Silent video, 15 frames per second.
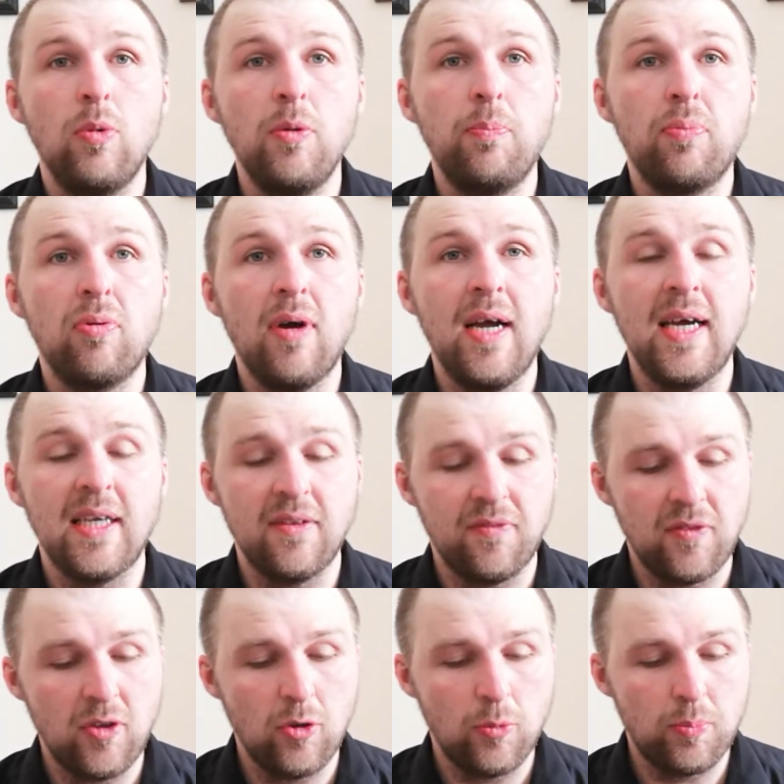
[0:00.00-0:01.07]
We pray
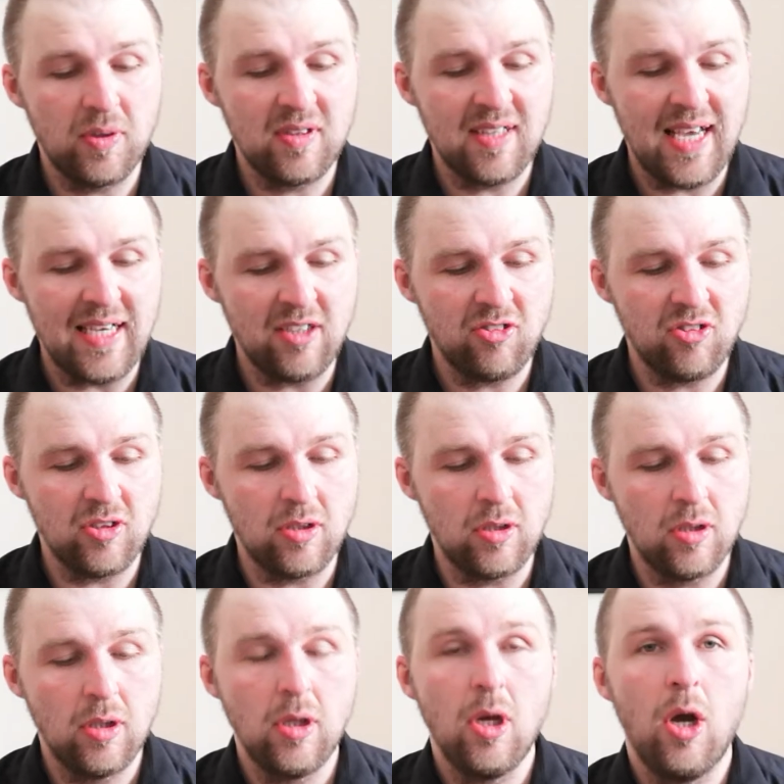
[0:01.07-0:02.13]
for your
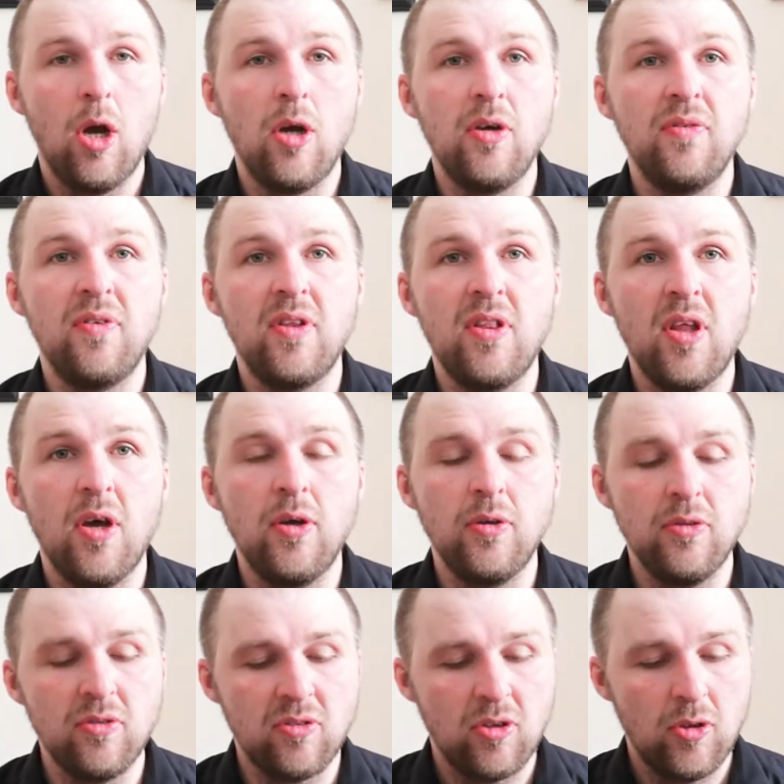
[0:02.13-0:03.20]
protection over
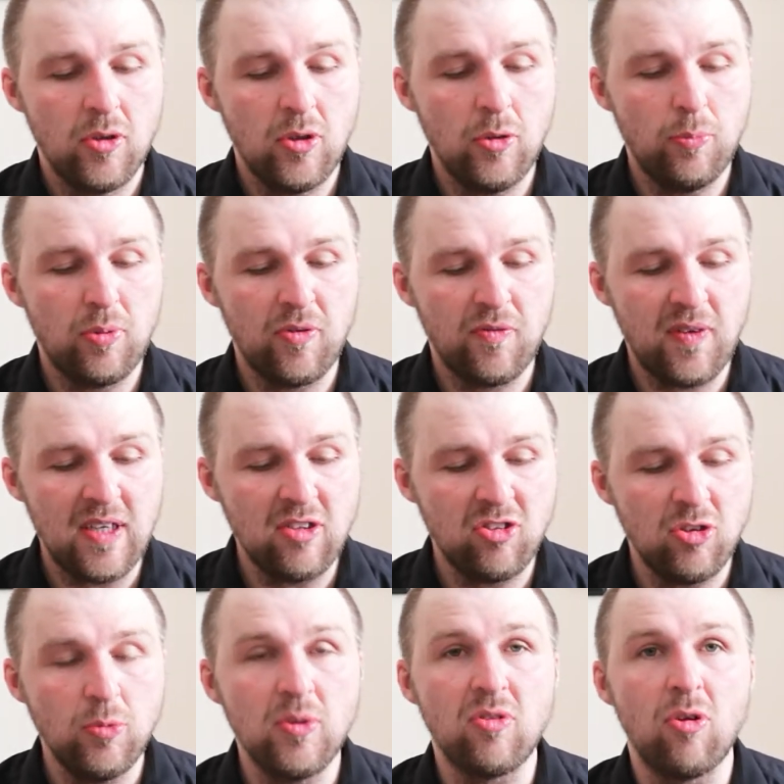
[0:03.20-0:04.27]
those who
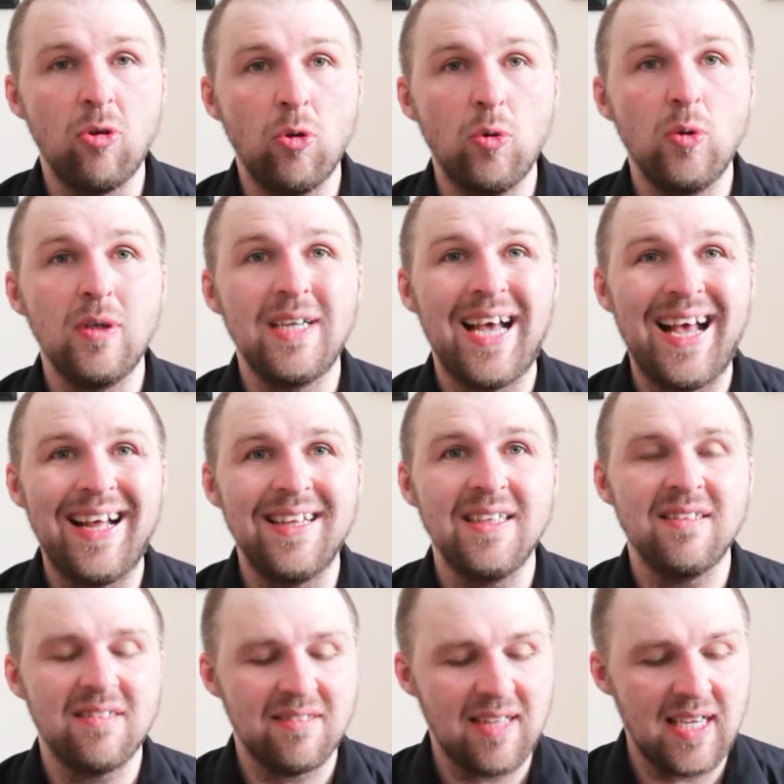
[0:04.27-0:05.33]
profess you as Lord
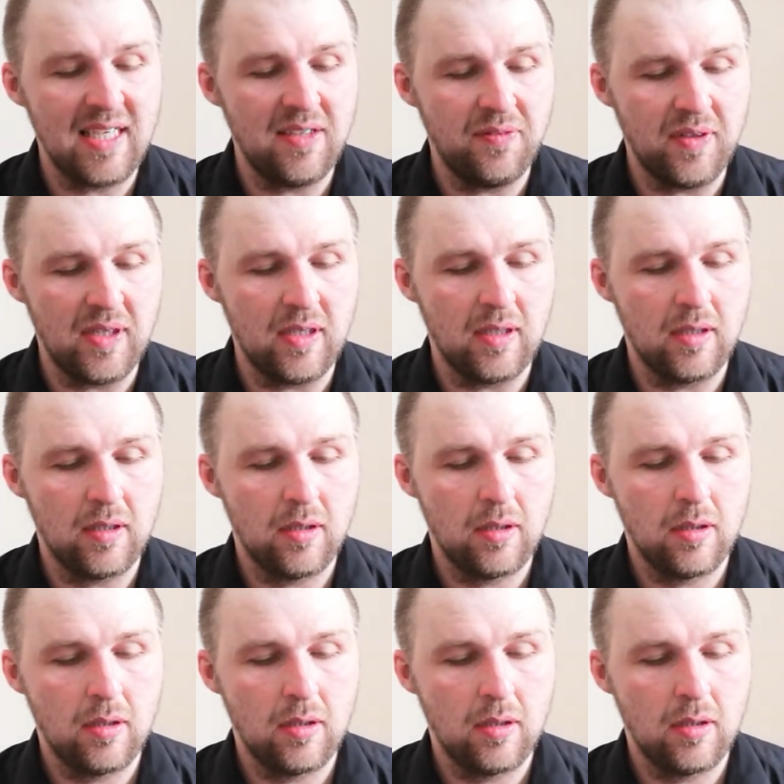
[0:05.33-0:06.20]
and Saviour.